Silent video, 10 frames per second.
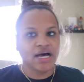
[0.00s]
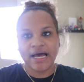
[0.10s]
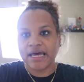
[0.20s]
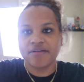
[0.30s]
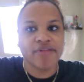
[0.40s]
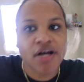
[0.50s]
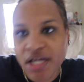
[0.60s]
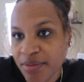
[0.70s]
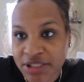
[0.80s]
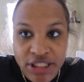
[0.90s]
I got a
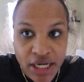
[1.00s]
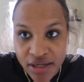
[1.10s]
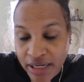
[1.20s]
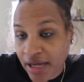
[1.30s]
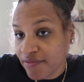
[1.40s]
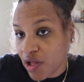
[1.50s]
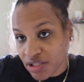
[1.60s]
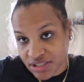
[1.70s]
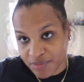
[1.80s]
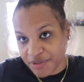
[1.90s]
vlog coming, child. I got
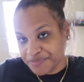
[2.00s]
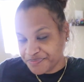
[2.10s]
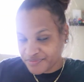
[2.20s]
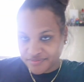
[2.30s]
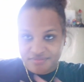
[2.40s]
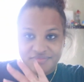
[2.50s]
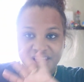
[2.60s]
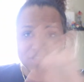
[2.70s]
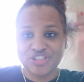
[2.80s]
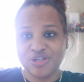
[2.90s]
vlogs coming.
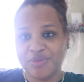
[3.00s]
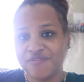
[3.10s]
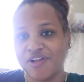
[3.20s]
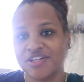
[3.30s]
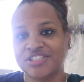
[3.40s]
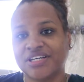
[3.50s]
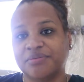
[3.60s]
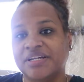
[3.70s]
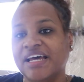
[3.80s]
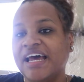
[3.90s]
So many vlogs
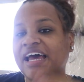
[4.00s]
coming.